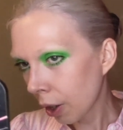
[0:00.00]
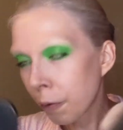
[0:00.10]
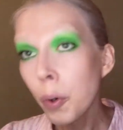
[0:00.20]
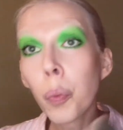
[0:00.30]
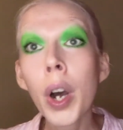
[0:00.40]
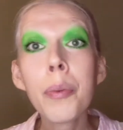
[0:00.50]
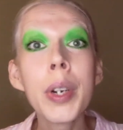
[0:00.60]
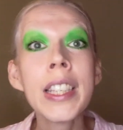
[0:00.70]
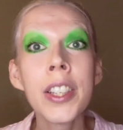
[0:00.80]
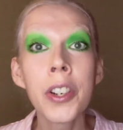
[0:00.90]
for one
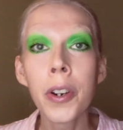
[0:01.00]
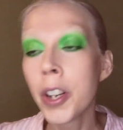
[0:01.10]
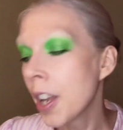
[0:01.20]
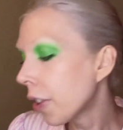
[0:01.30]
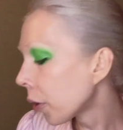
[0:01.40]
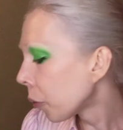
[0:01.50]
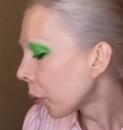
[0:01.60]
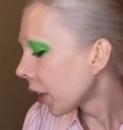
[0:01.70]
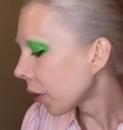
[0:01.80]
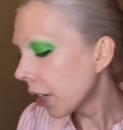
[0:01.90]
reason or another,
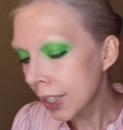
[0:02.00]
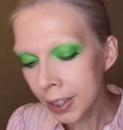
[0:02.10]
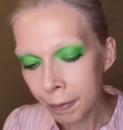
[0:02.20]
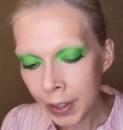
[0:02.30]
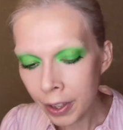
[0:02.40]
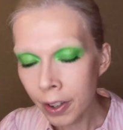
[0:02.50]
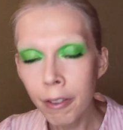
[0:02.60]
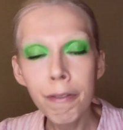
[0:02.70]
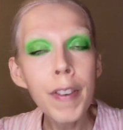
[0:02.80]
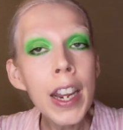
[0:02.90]
whether it's fear of
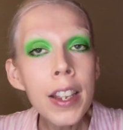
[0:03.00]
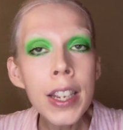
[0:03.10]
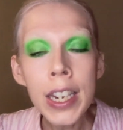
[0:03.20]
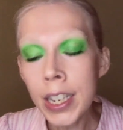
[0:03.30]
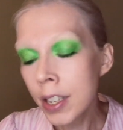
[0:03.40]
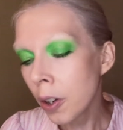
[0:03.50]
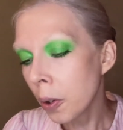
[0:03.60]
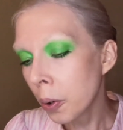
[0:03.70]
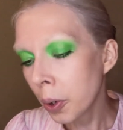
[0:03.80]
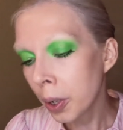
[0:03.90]
failing
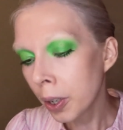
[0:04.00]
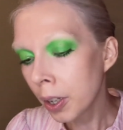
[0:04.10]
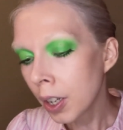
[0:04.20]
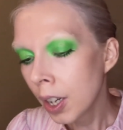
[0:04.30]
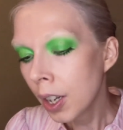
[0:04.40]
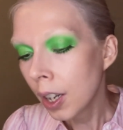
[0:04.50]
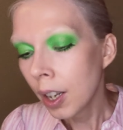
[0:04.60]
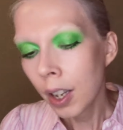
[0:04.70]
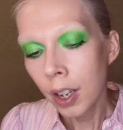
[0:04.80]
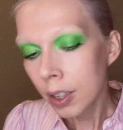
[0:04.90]
or
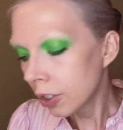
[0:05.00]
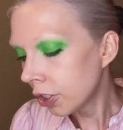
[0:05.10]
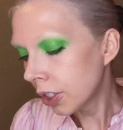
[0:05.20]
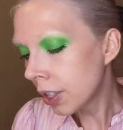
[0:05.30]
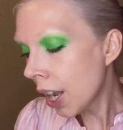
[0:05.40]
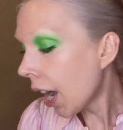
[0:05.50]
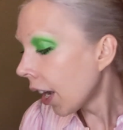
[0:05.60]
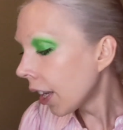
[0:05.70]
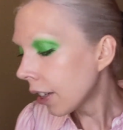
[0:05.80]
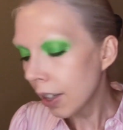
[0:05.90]

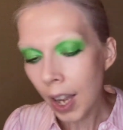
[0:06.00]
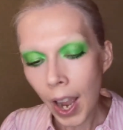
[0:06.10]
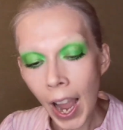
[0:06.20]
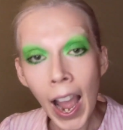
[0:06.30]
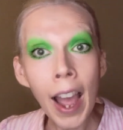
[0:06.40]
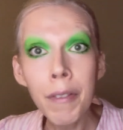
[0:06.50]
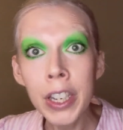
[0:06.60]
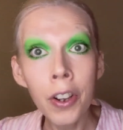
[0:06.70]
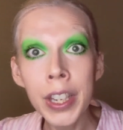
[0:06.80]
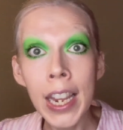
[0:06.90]
not having
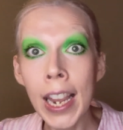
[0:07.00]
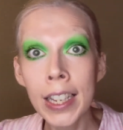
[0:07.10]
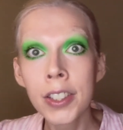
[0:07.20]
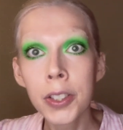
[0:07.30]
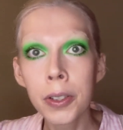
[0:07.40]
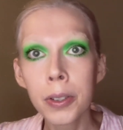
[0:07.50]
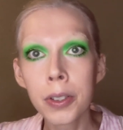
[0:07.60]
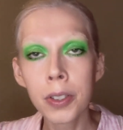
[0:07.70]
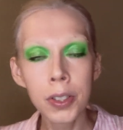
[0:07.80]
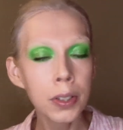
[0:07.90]
all the
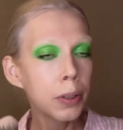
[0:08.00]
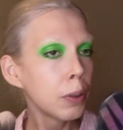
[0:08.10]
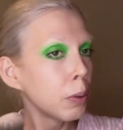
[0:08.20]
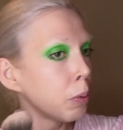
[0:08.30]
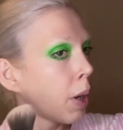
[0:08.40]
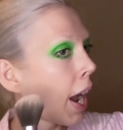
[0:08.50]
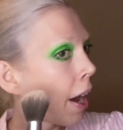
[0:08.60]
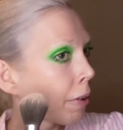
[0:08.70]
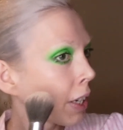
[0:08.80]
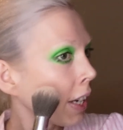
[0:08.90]
answers to
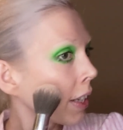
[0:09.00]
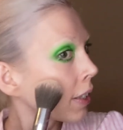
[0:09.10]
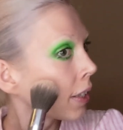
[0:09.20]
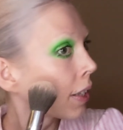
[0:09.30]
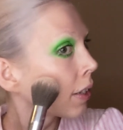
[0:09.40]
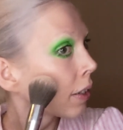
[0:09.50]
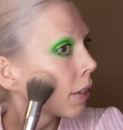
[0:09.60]
how to get to the